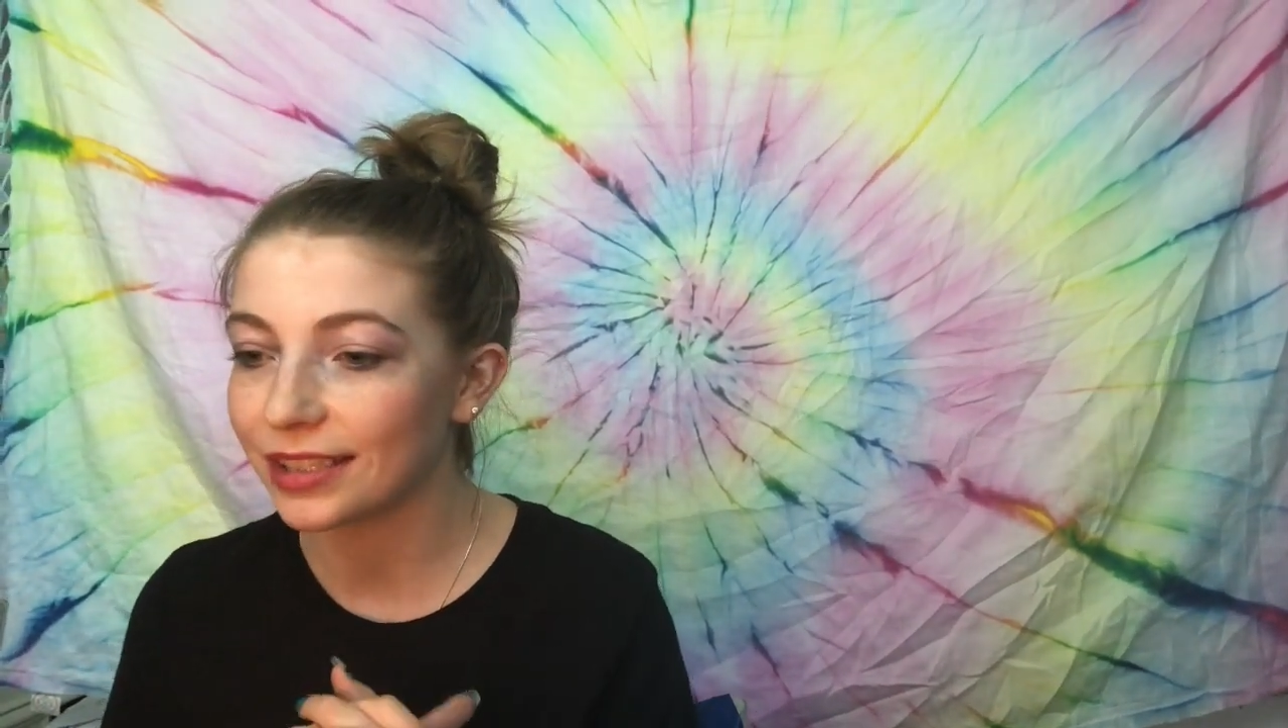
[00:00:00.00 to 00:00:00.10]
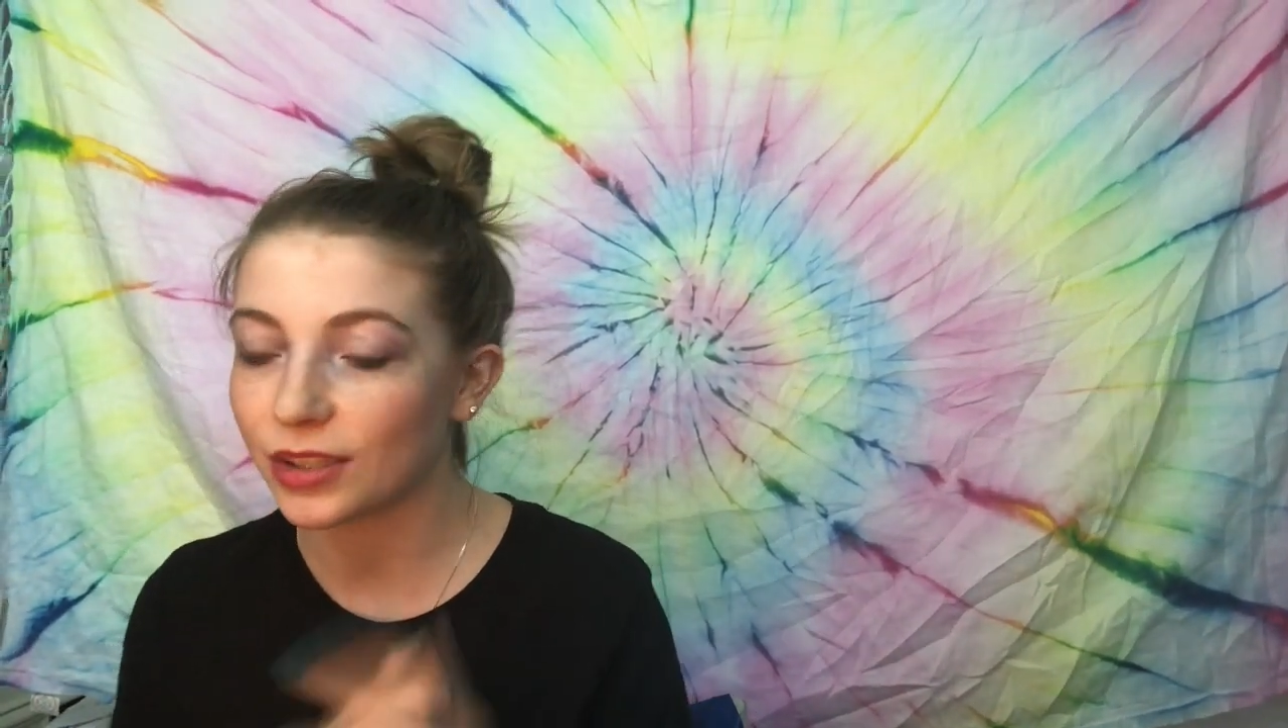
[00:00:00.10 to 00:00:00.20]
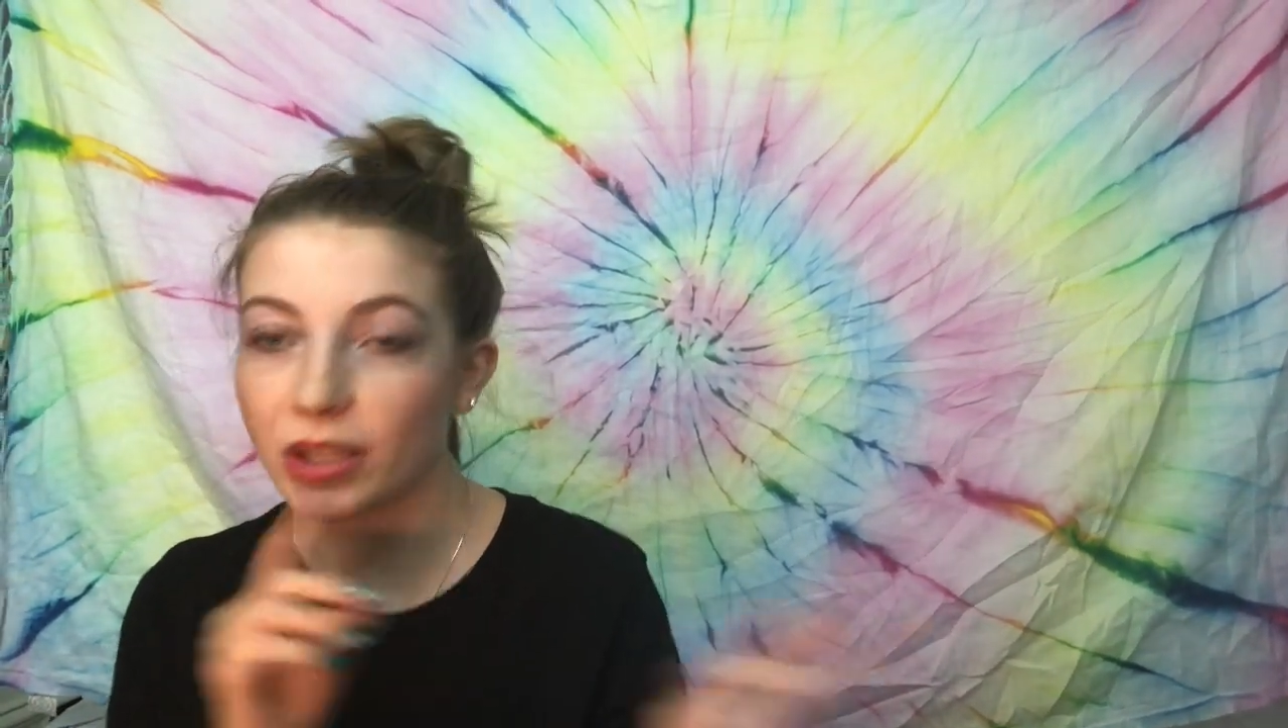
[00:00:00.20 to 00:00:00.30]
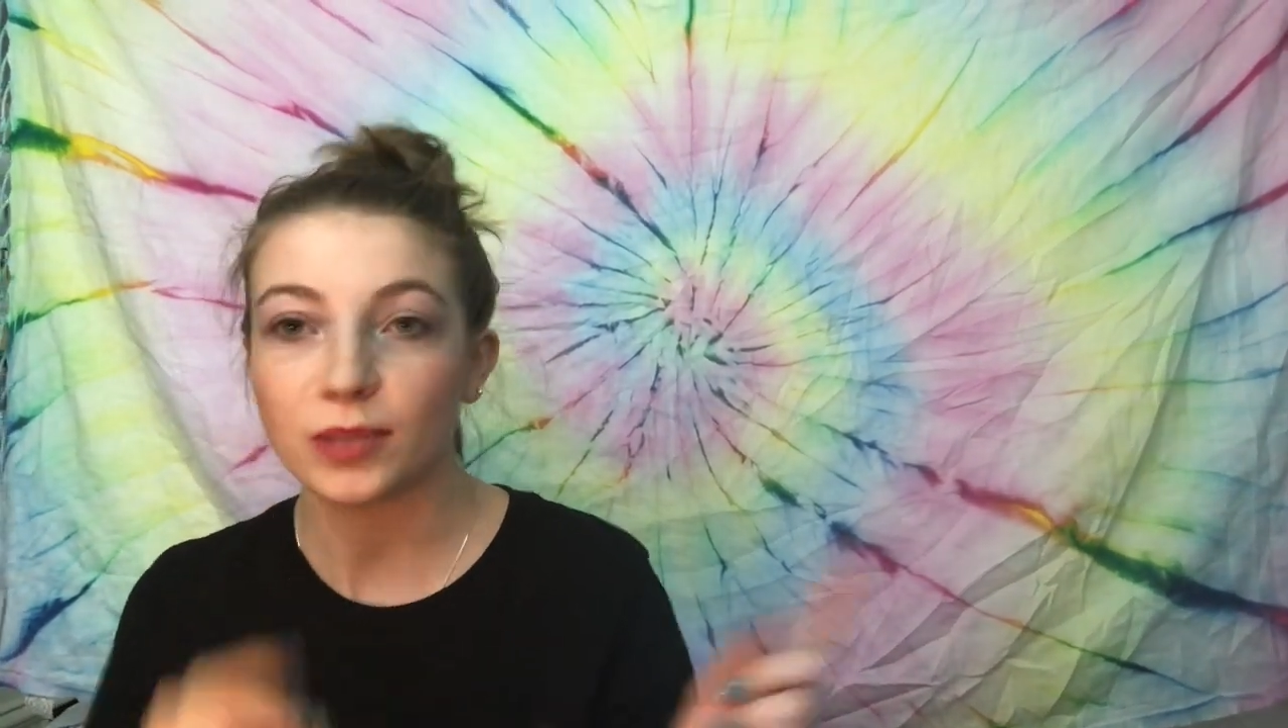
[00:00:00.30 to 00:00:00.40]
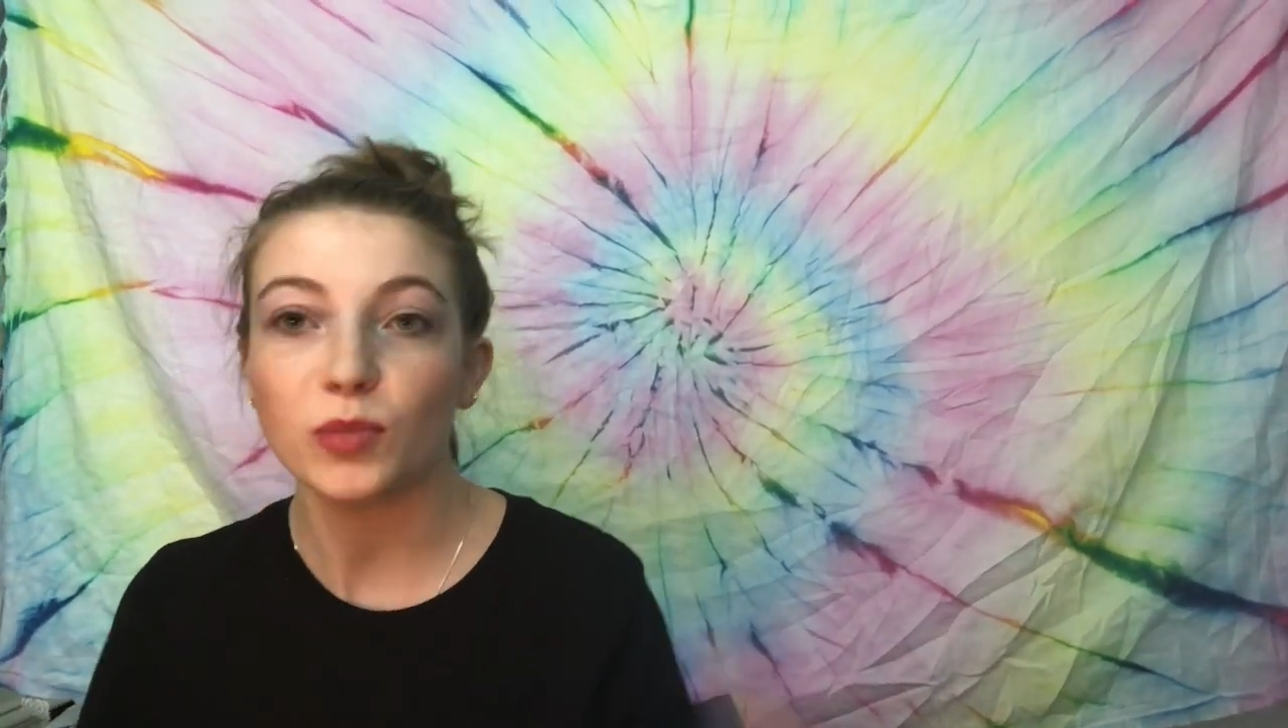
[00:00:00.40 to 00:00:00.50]

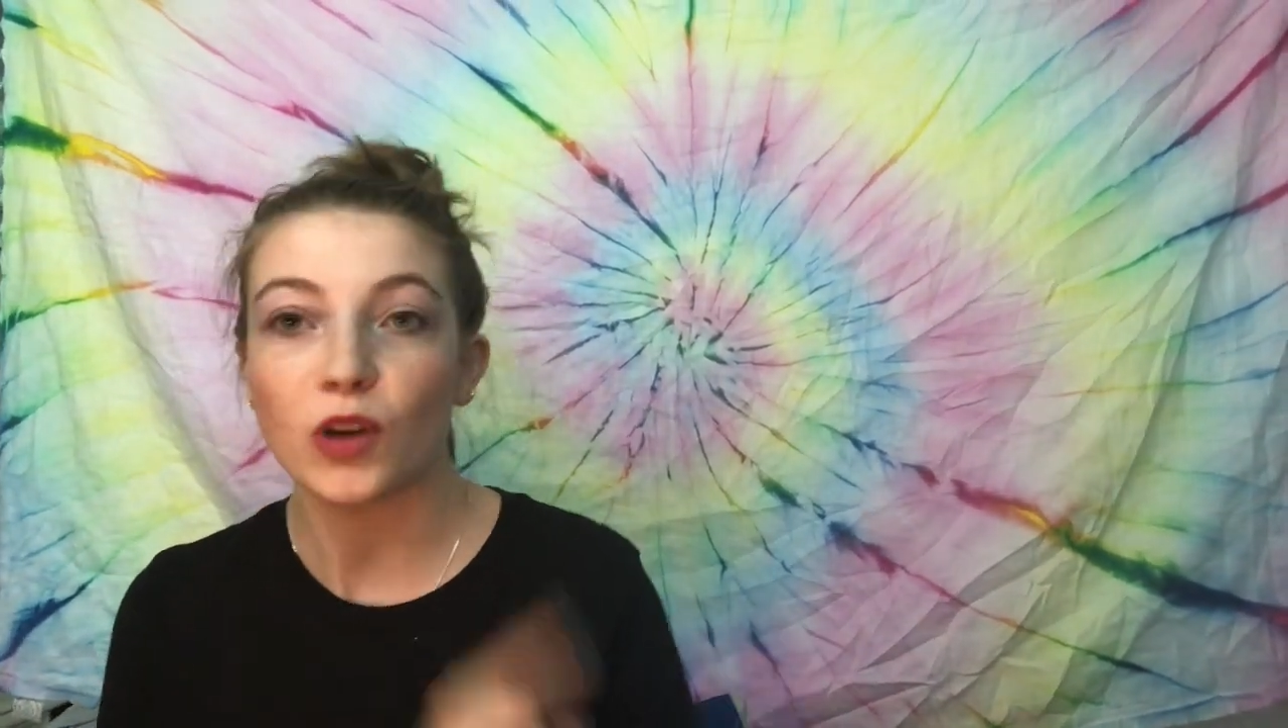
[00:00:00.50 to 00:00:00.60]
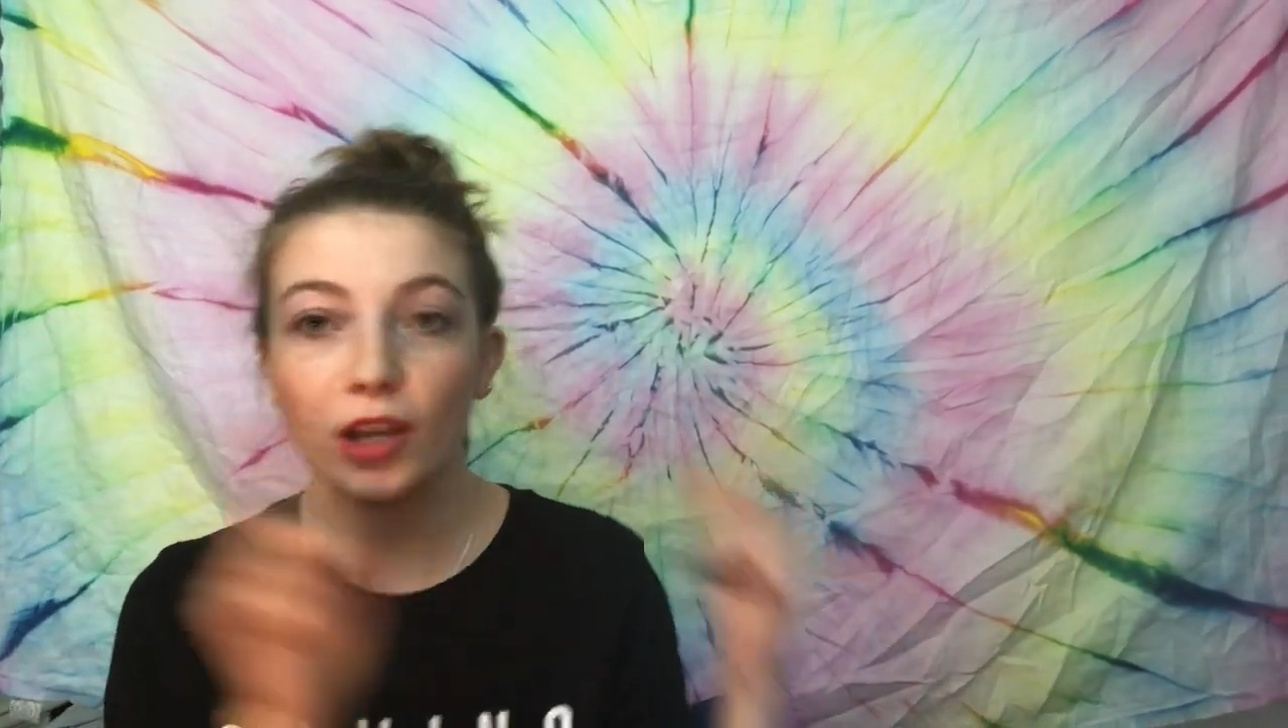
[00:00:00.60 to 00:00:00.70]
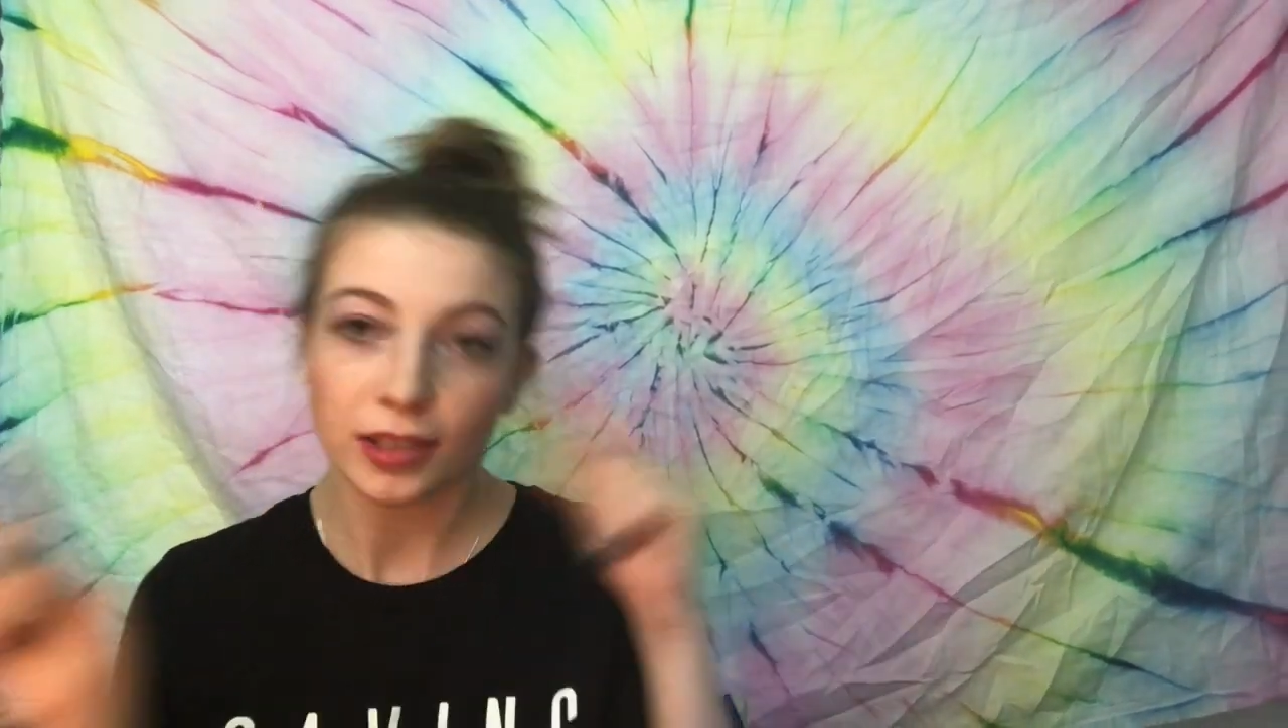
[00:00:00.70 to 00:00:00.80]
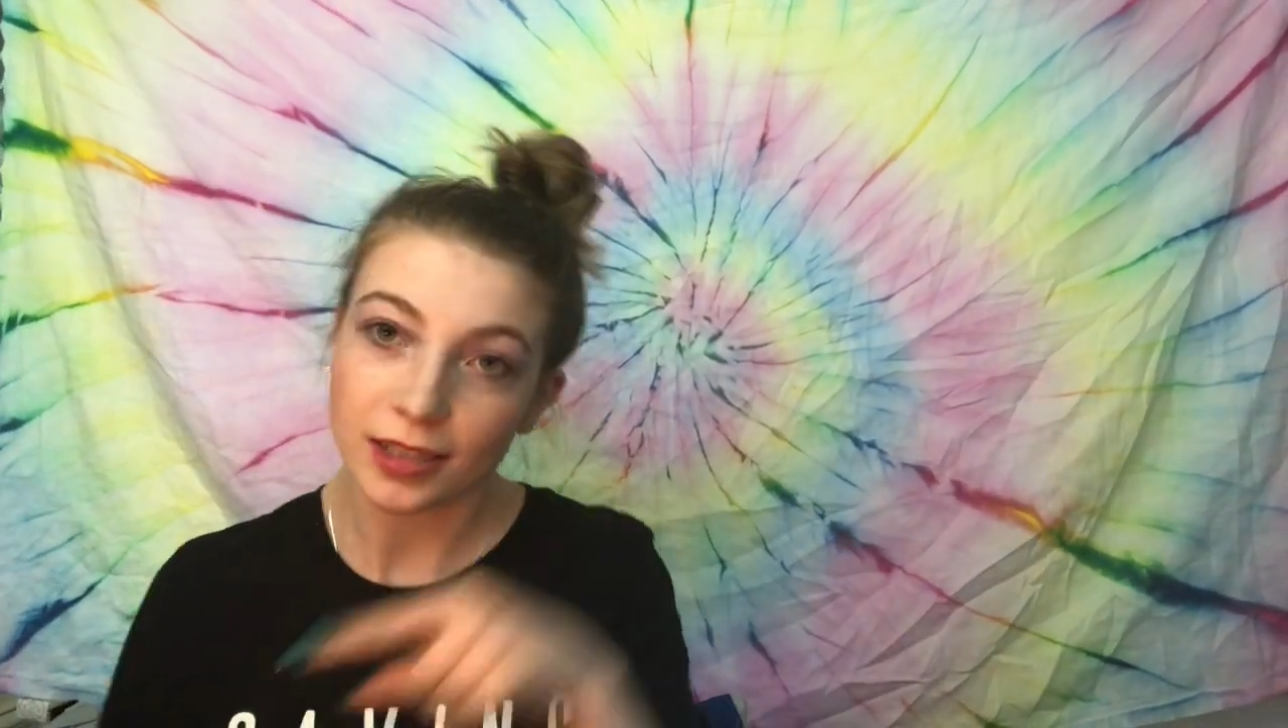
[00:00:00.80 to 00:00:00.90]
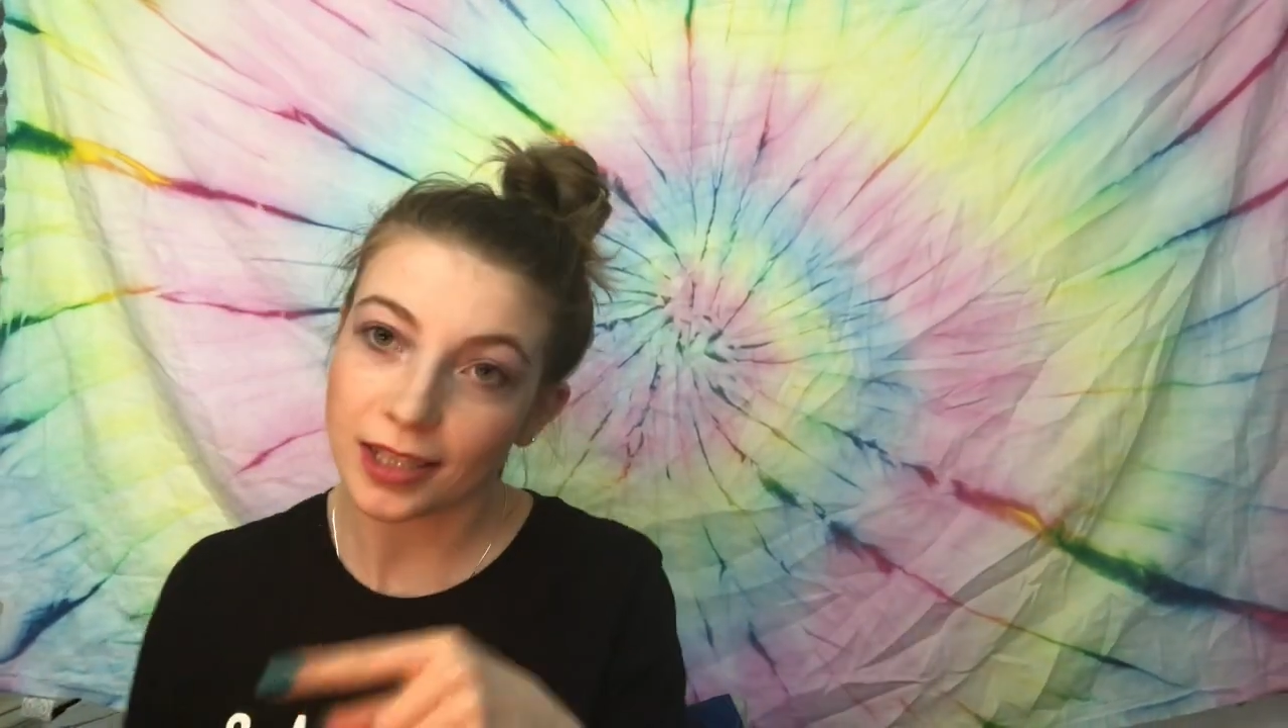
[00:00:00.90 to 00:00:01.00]
So let's move on